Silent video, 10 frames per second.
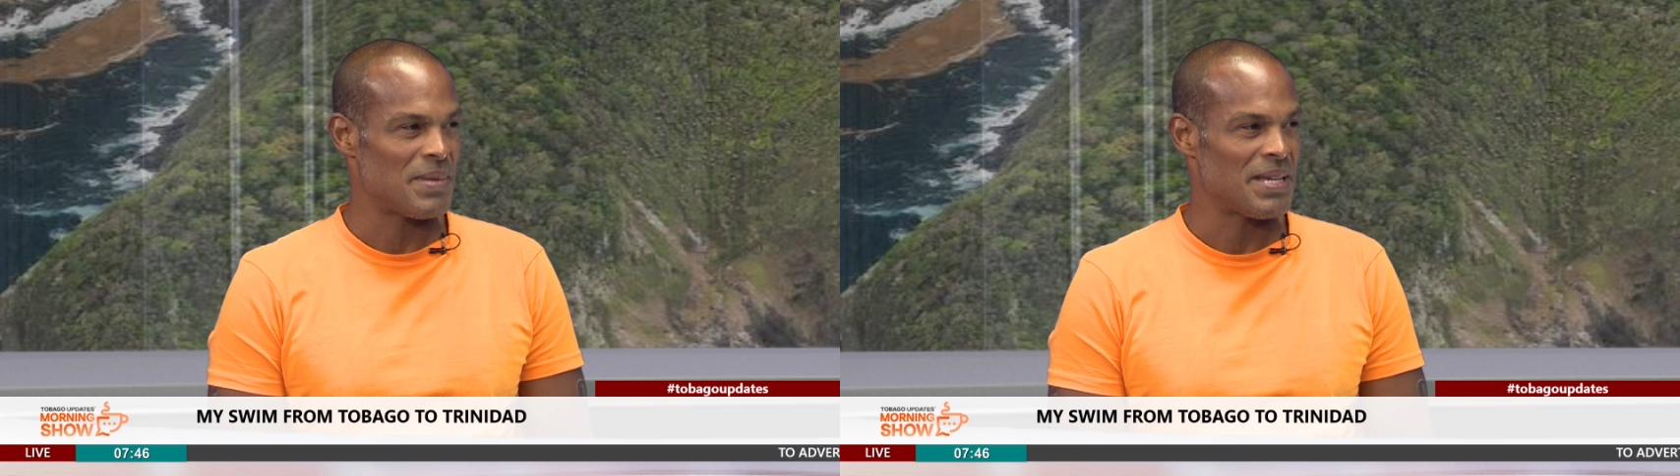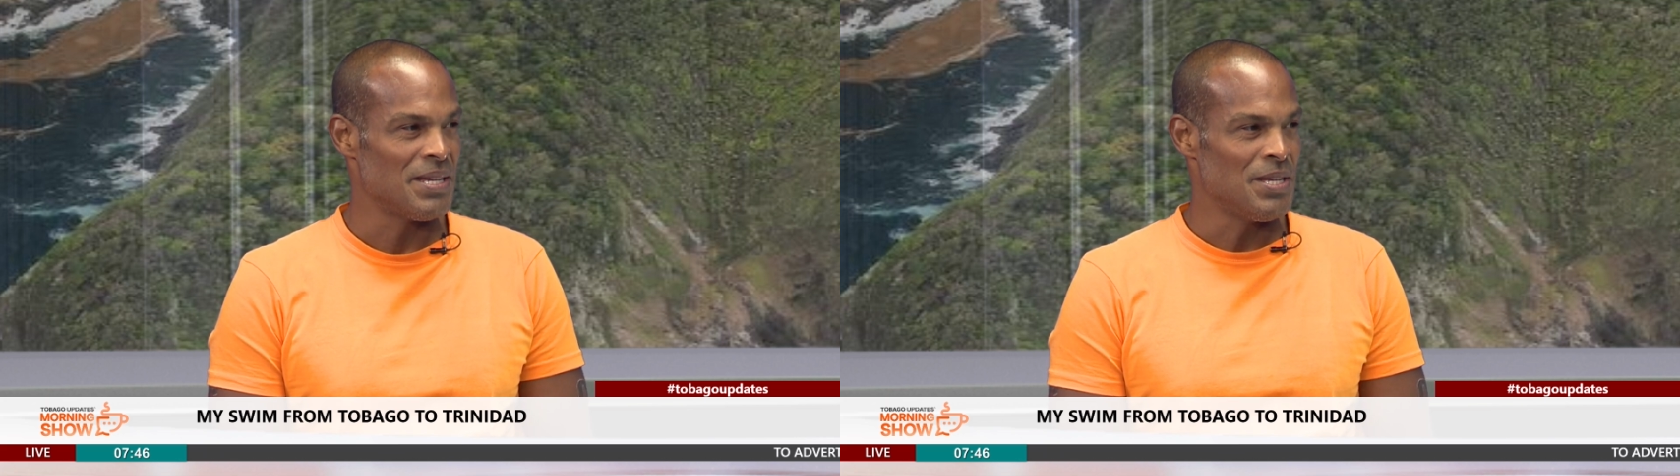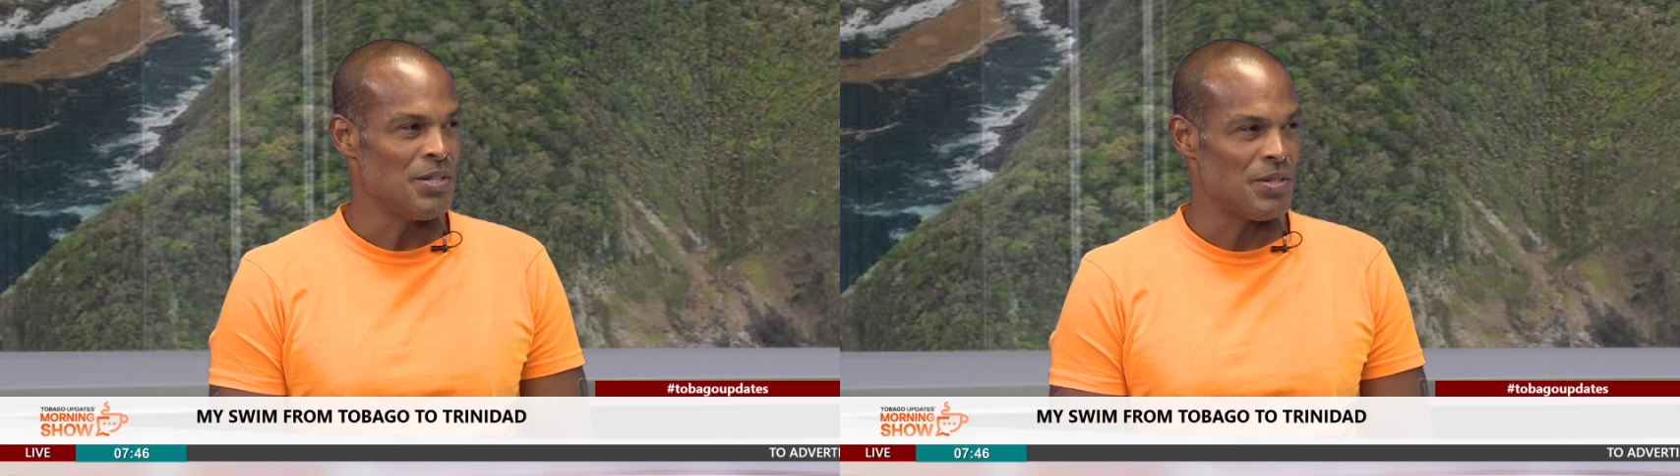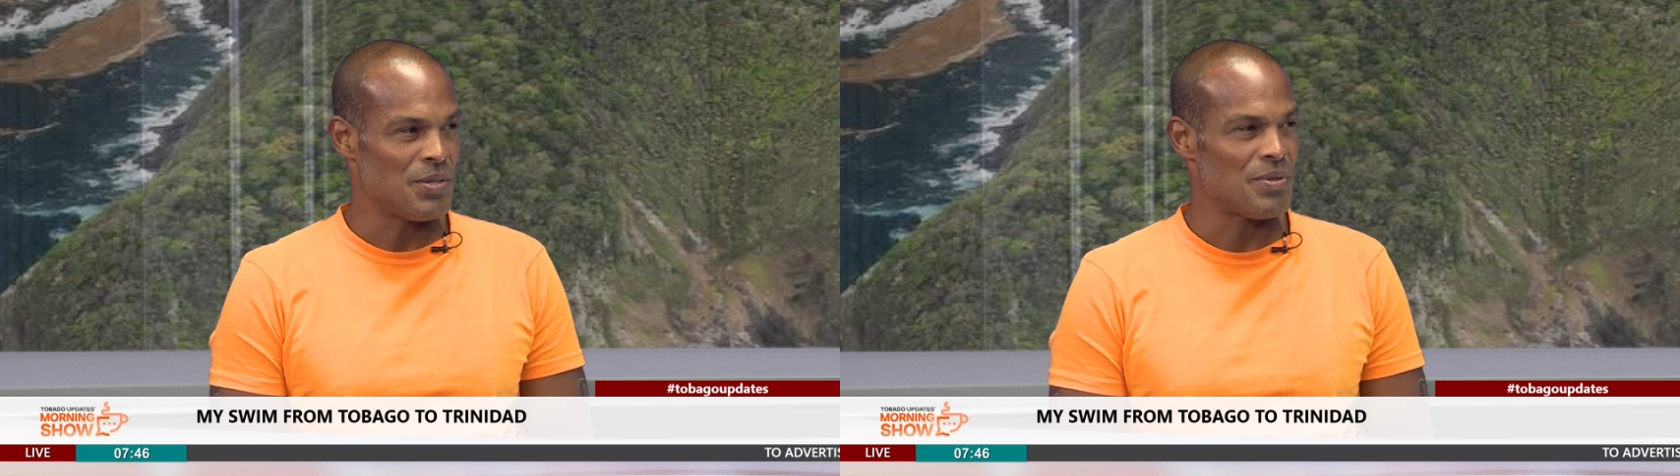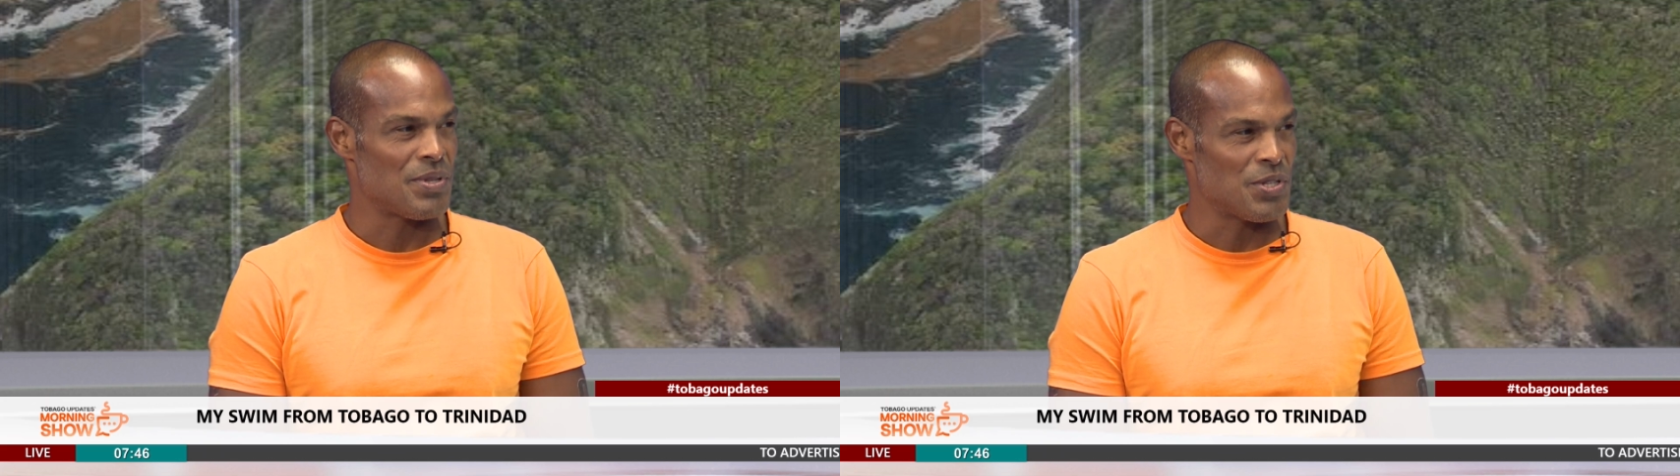me to
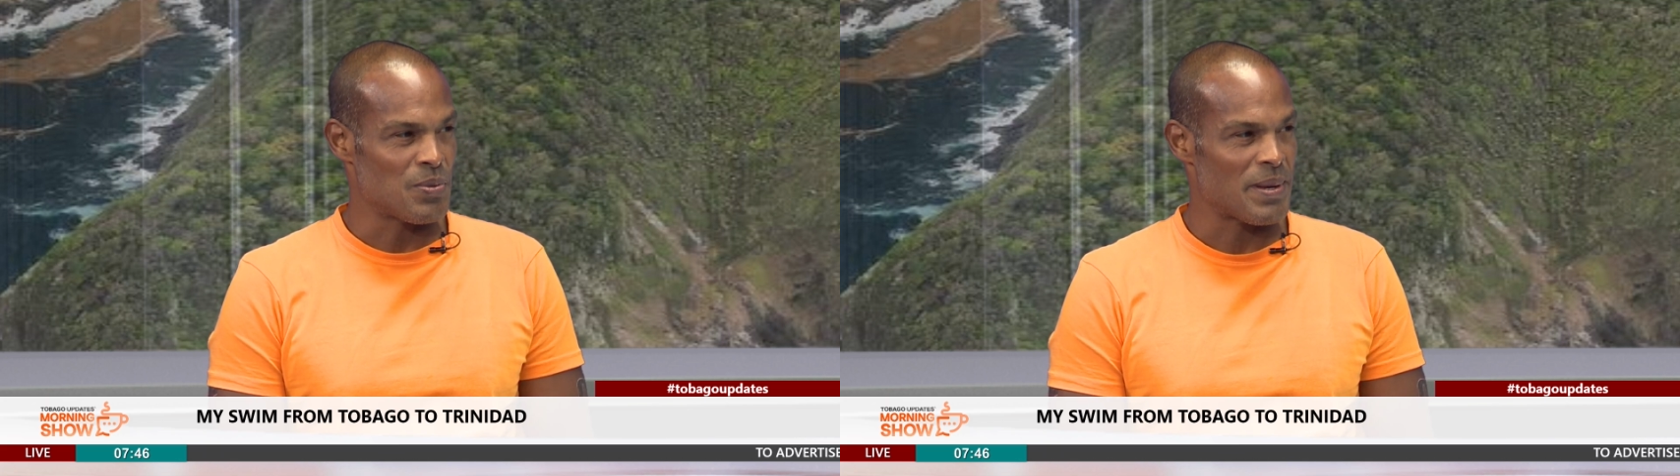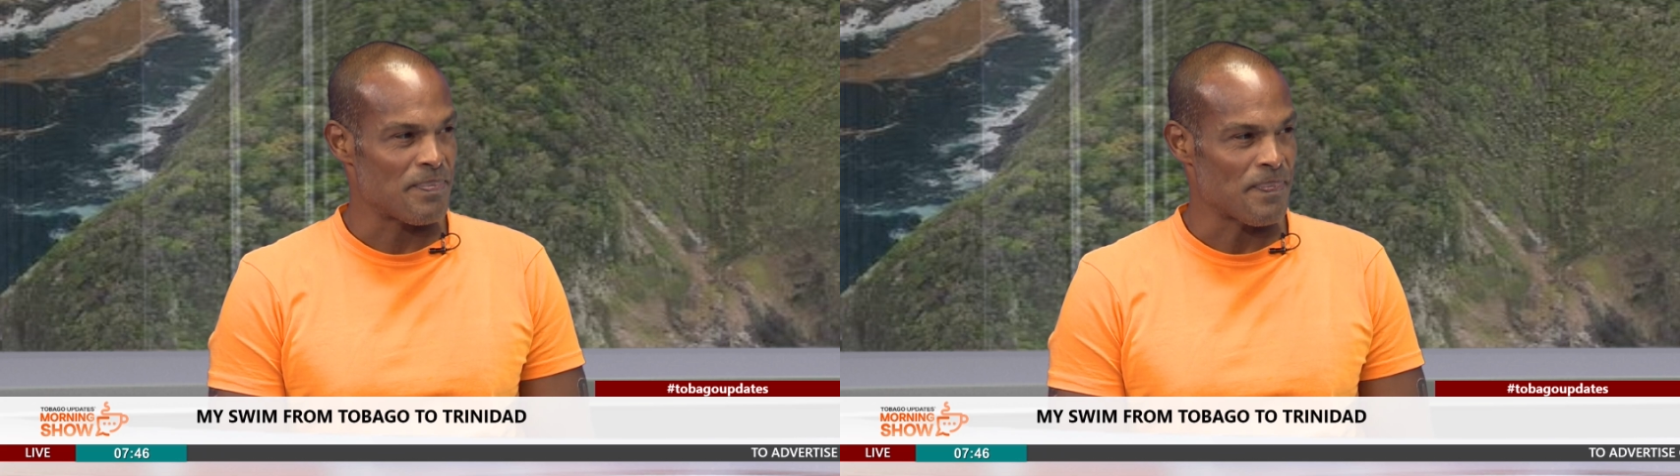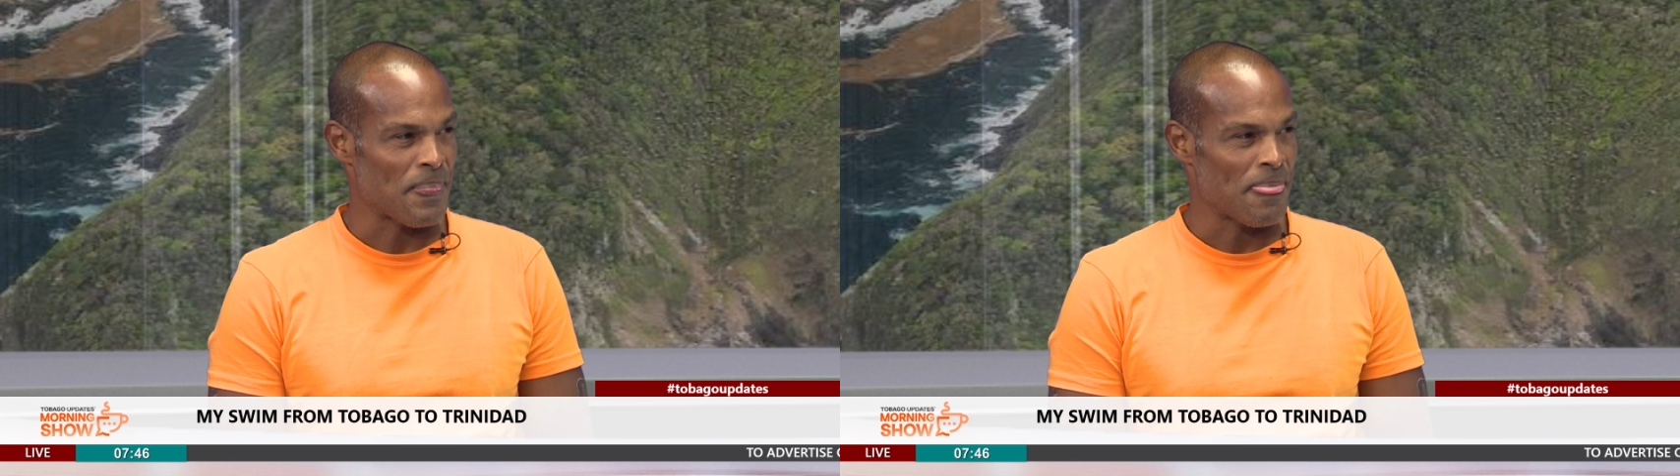do the swim.